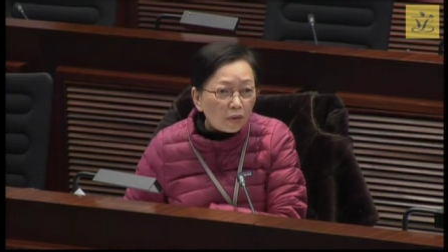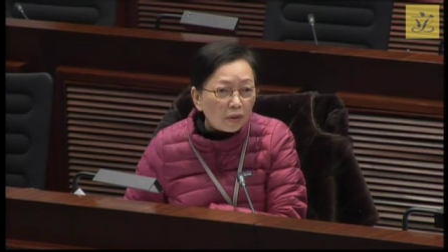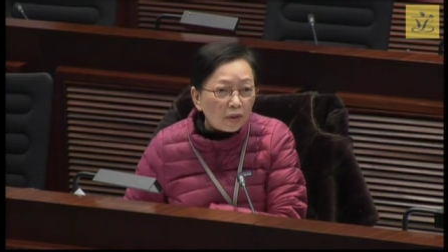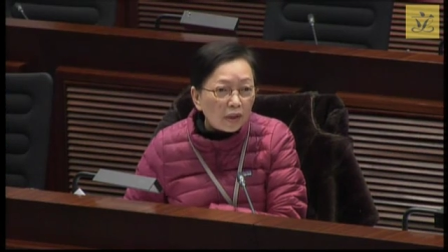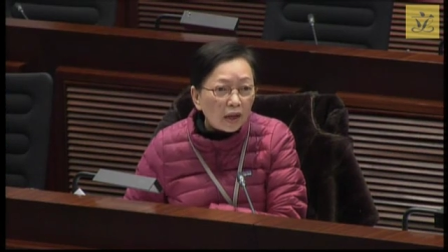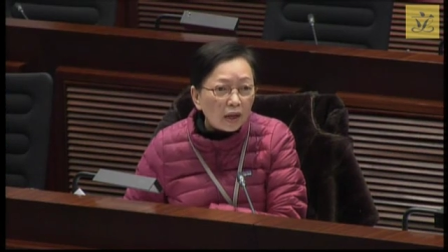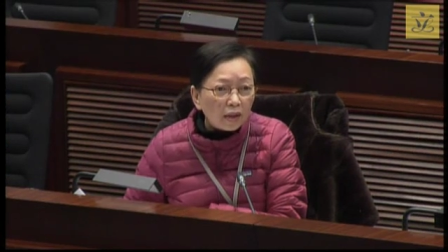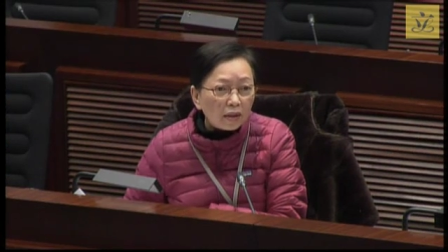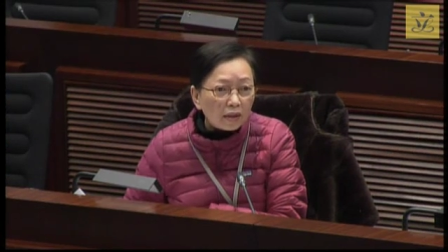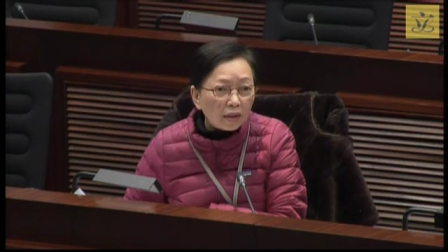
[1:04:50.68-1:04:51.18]

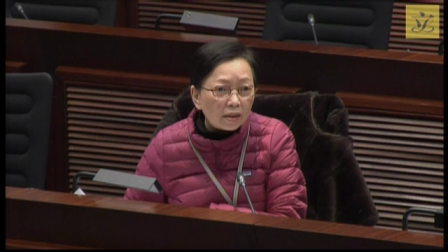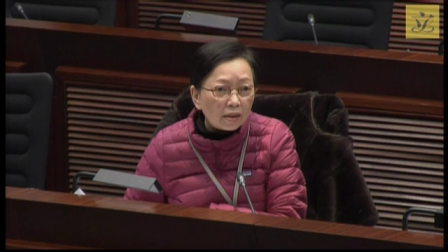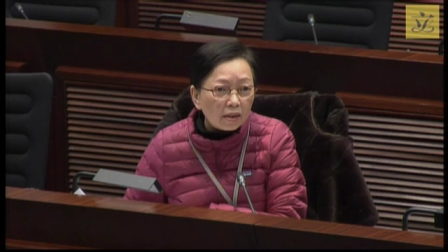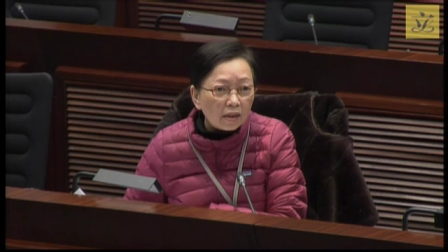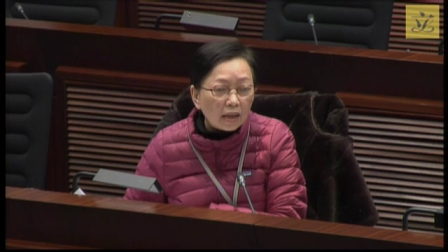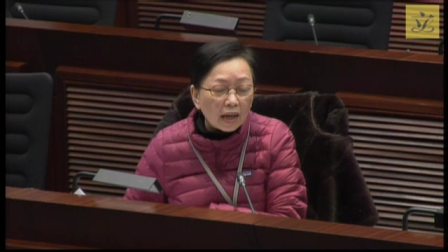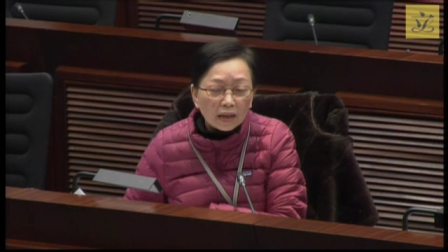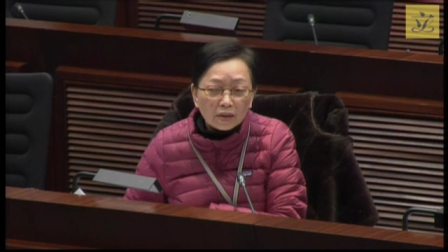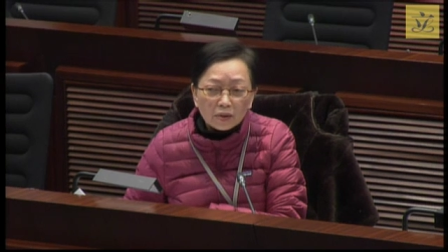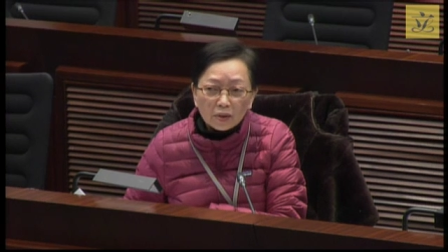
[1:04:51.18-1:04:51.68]
Uh, the most
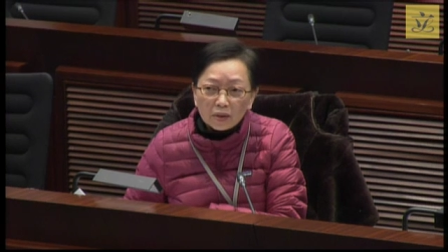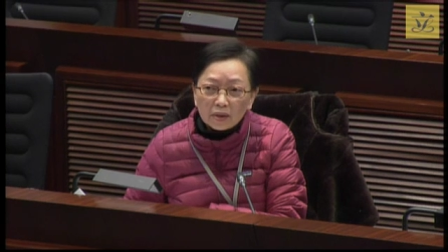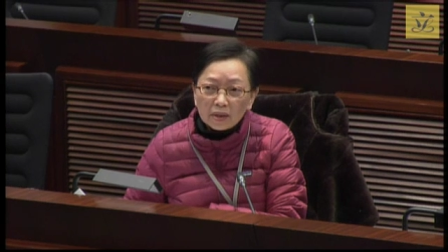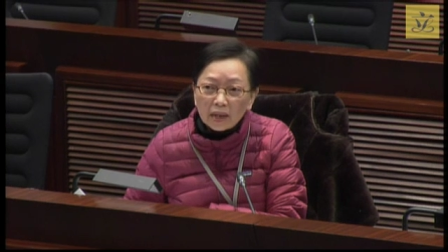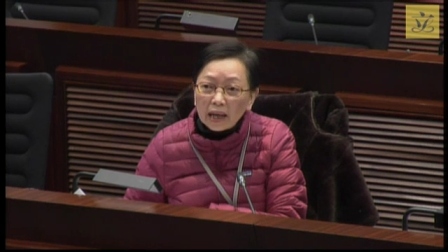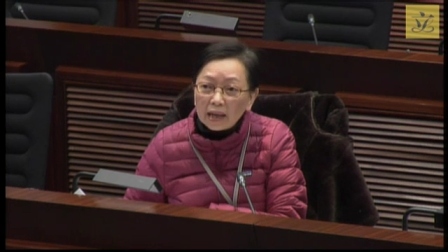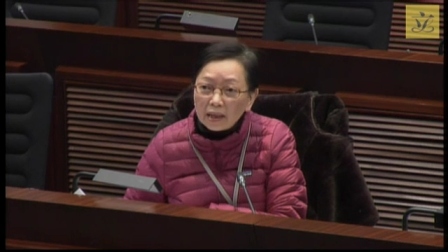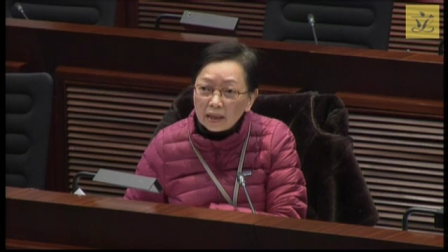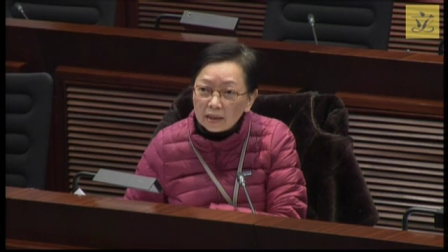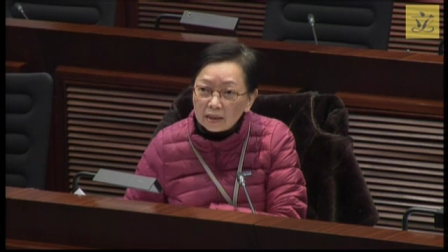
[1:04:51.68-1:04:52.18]
successful
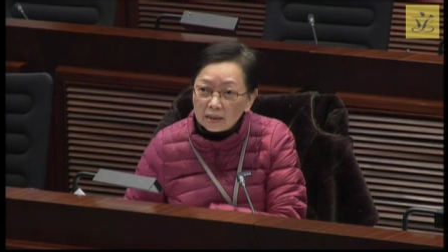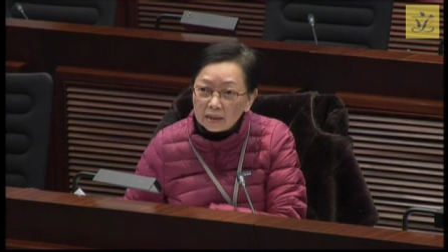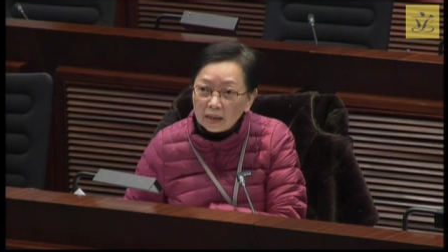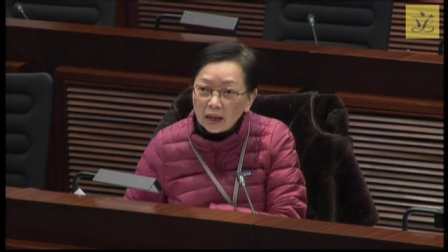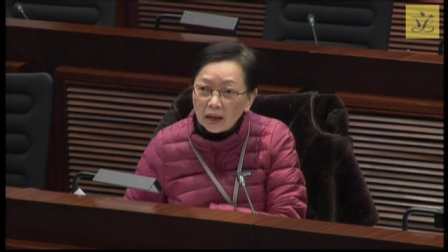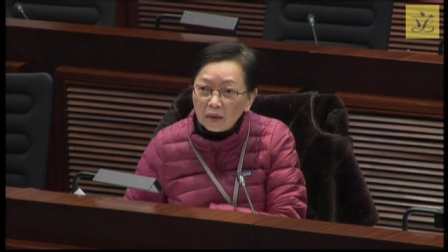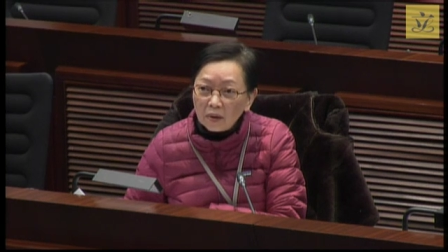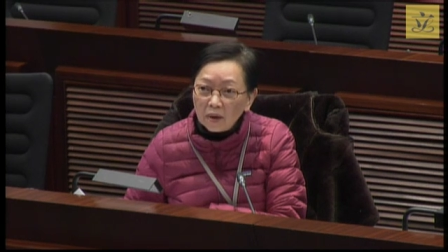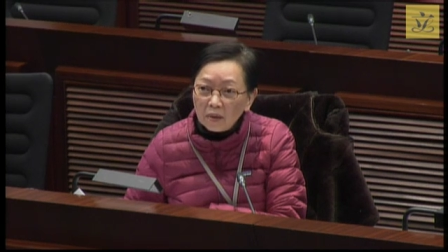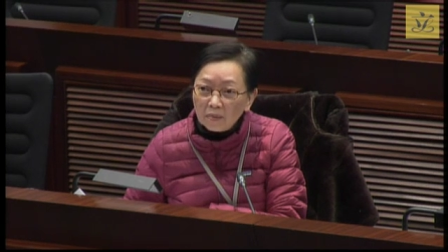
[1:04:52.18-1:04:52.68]
one is
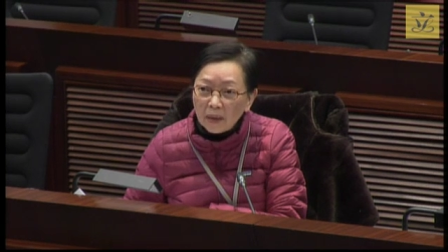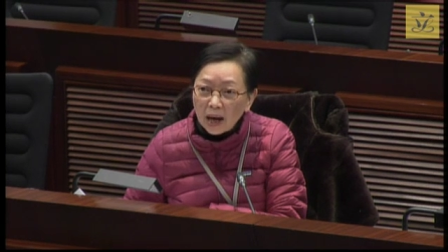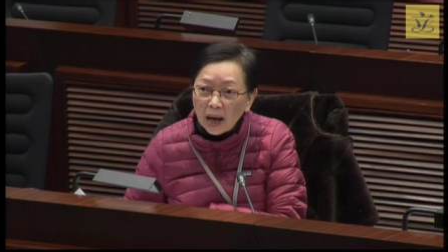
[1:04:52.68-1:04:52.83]
uh,